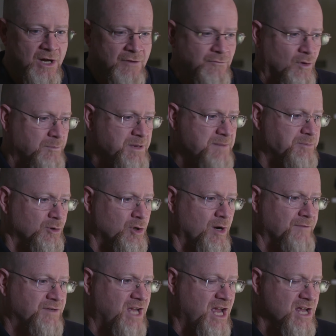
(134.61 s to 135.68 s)
For people who
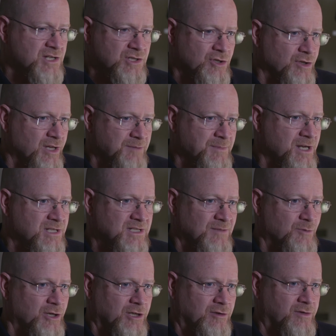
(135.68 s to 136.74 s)
have cancer that makes
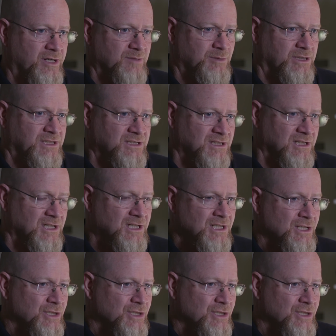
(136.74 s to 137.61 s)
someone incredibly ill,